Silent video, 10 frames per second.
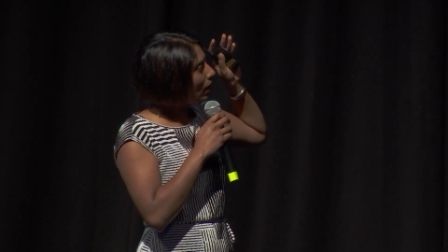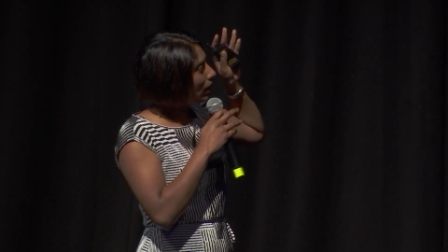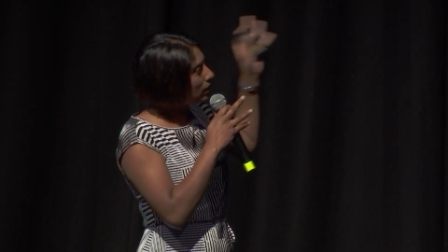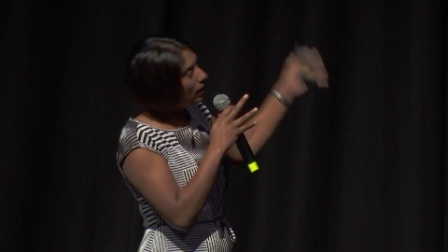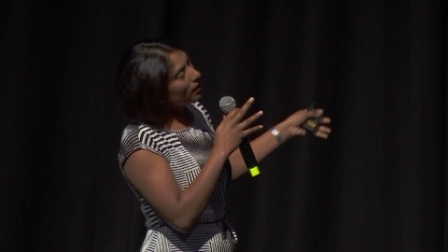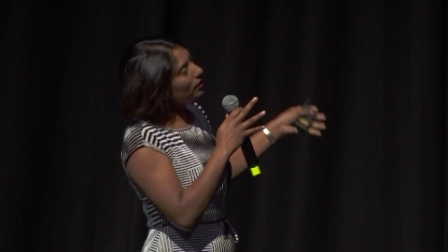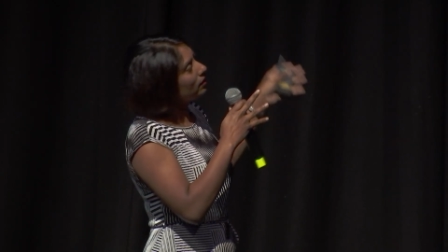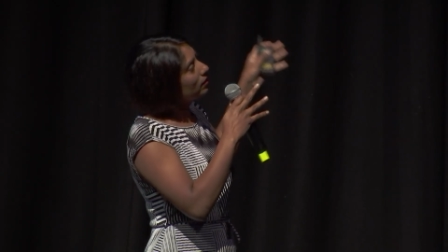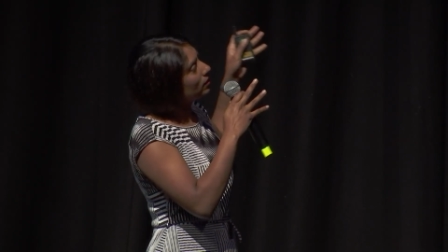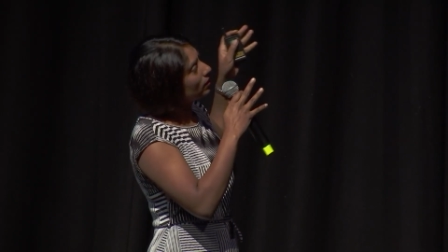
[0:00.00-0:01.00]
And then
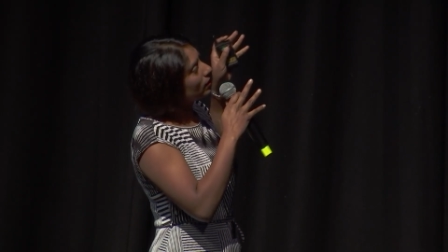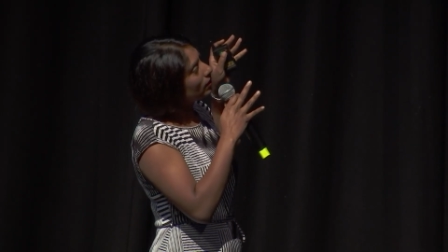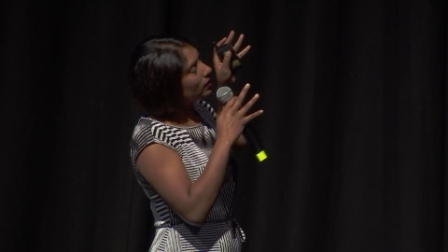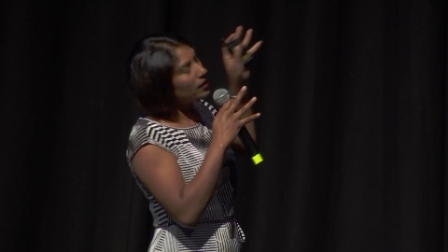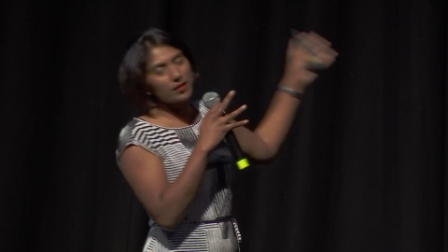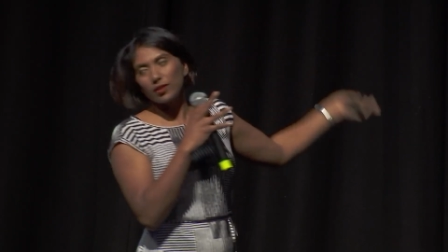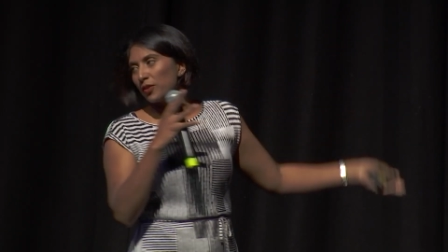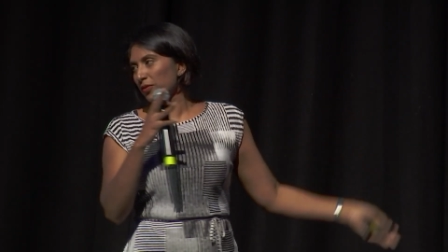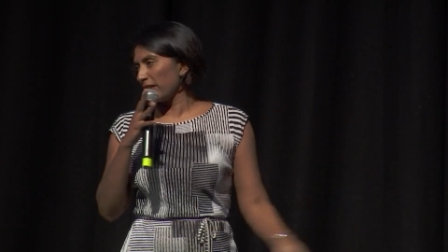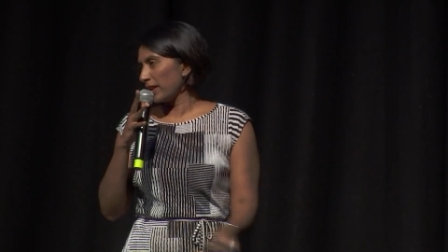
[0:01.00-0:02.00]
there's
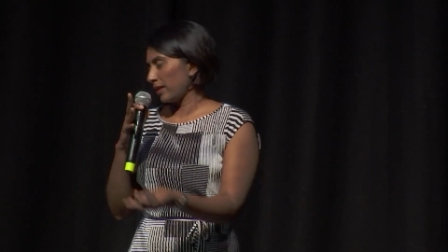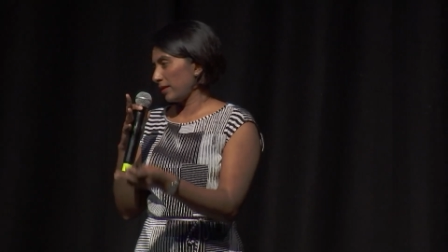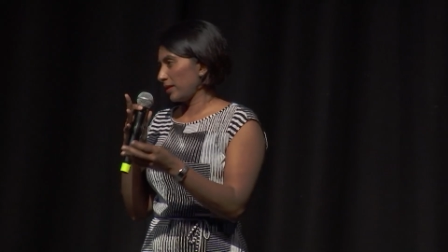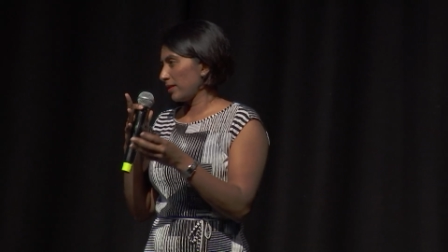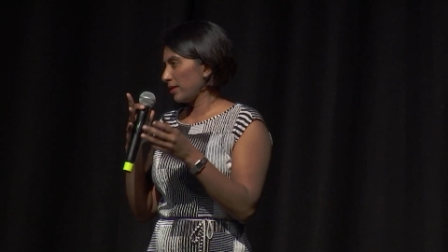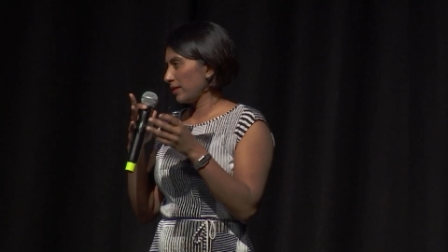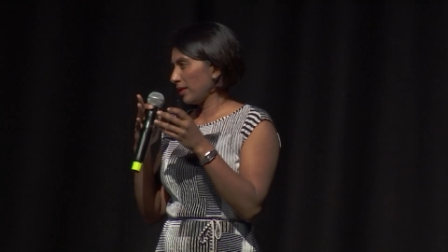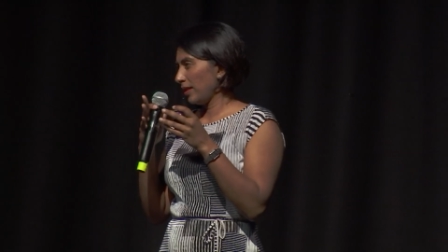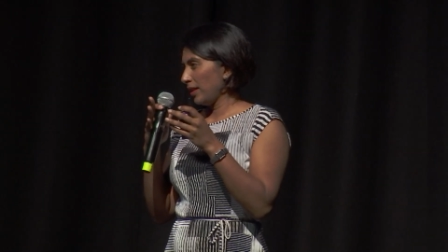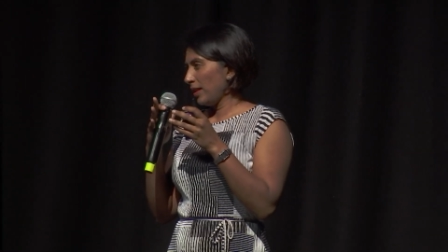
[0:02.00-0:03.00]
lot feeders.
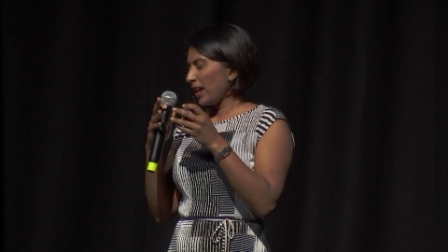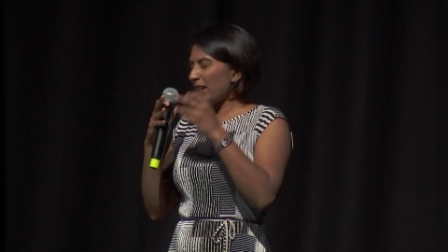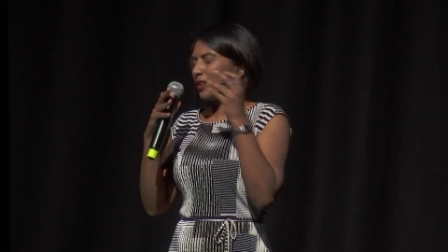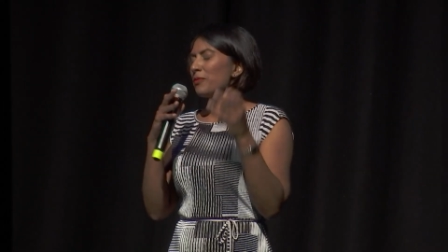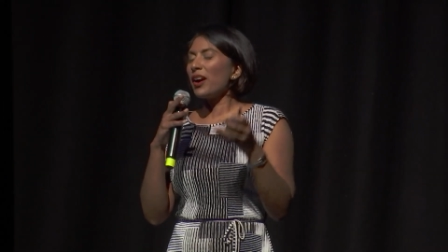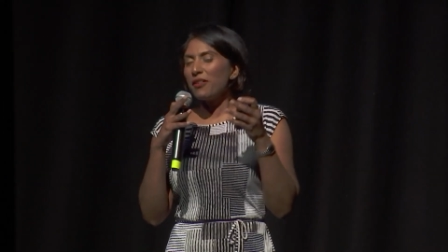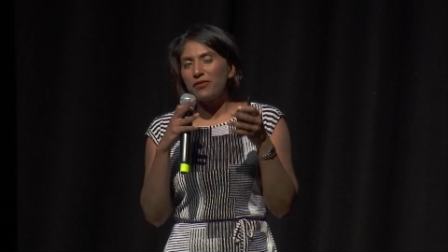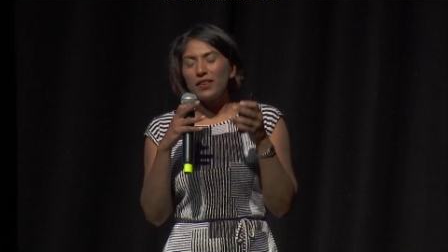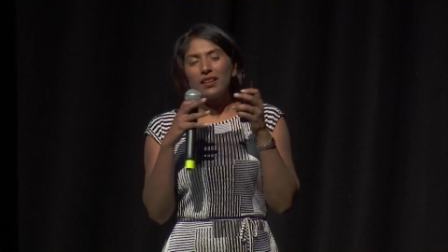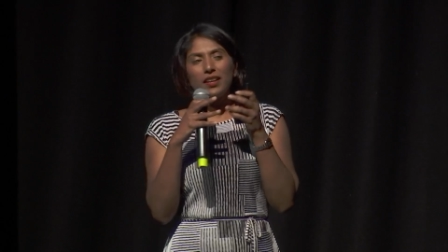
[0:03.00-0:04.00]
And you might
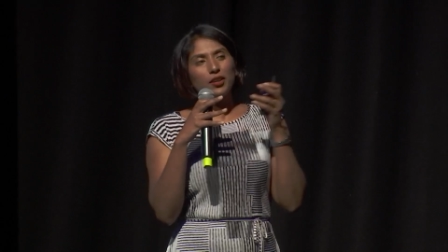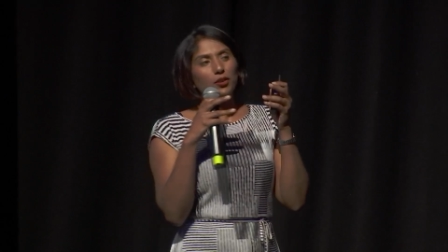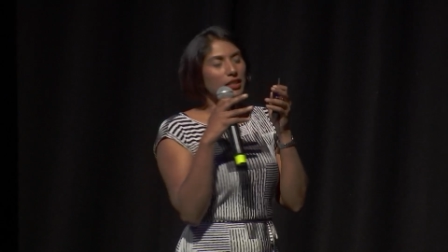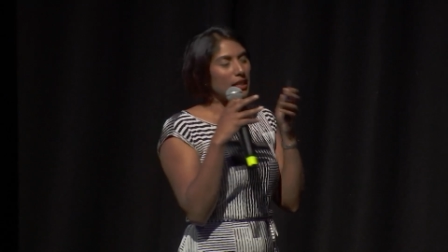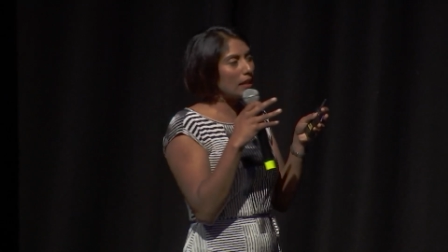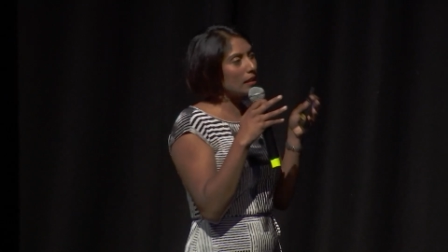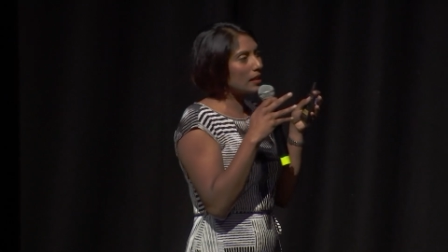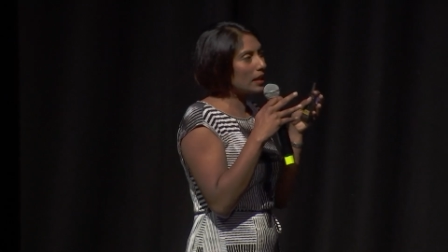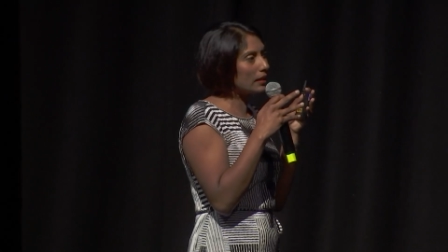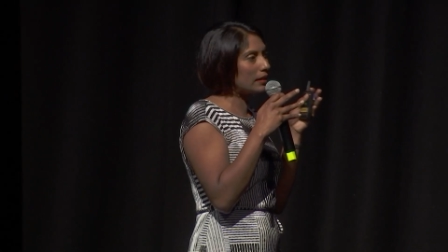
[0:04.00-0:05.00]
feel like you're a teeny
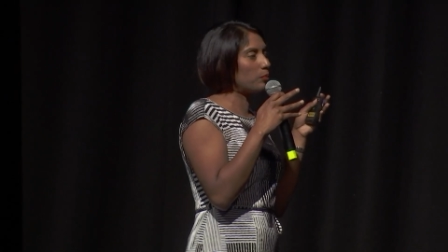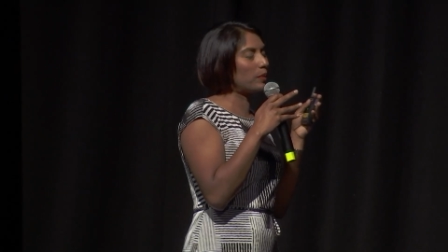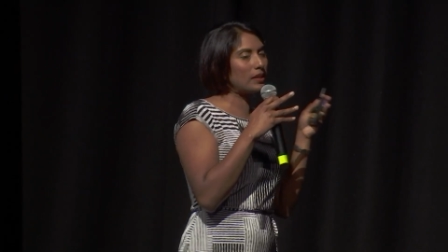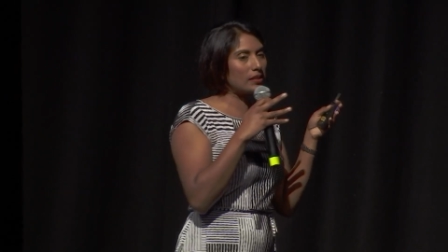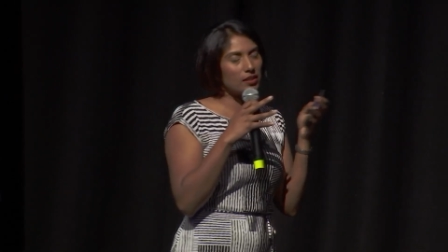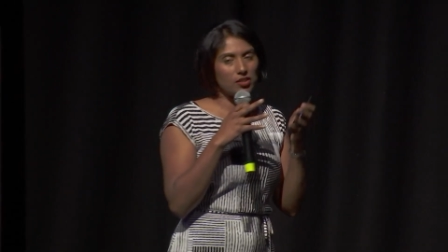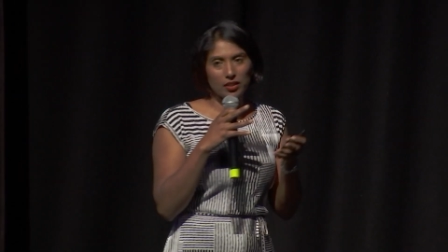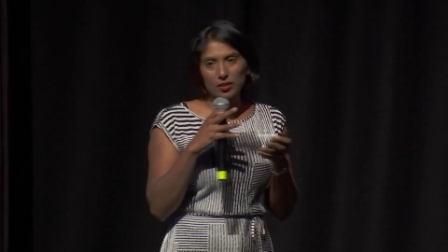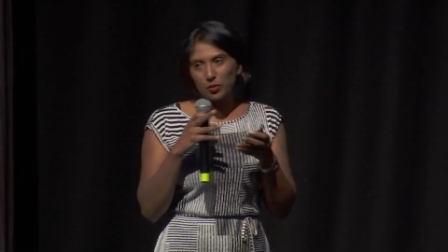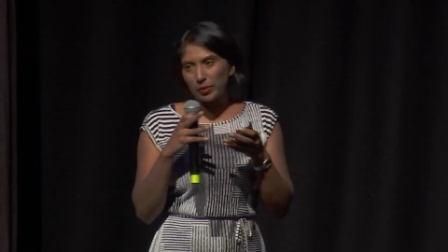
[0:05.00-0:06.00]
tiny little piece of the
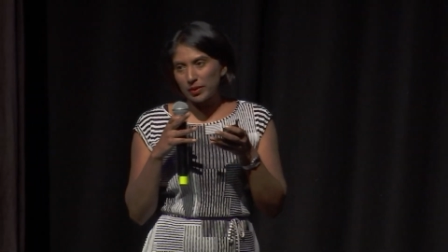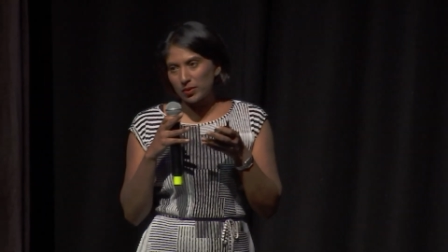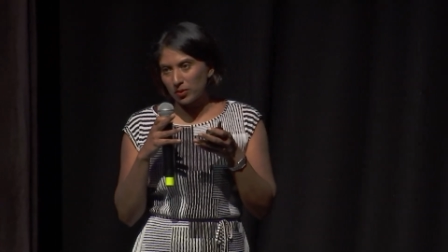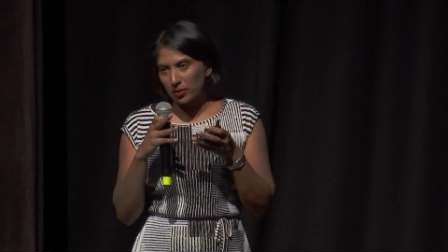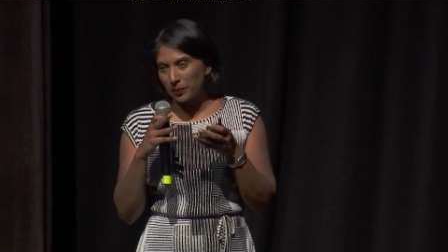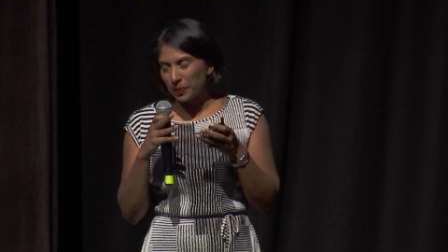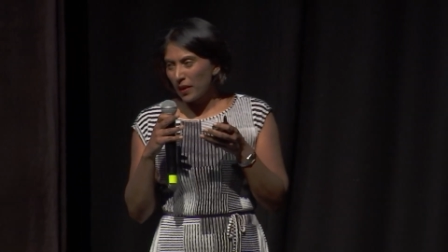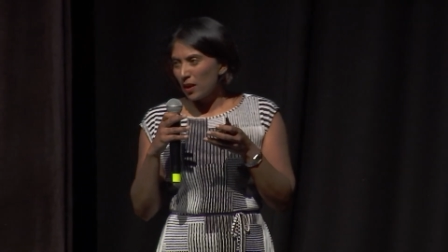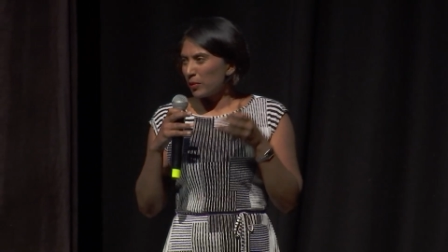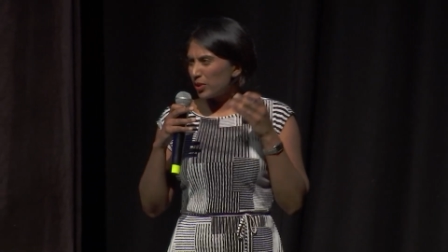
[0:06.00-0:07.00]
jigsaw puzzle,
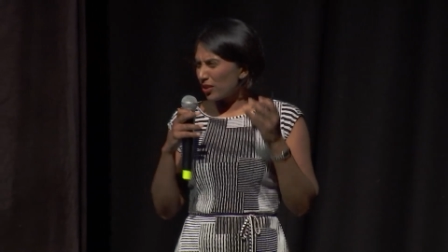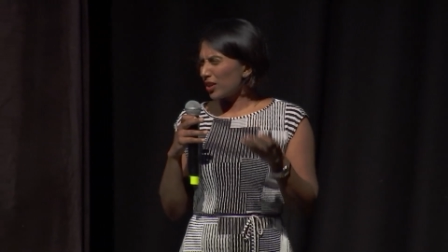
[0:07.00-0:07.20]
but you're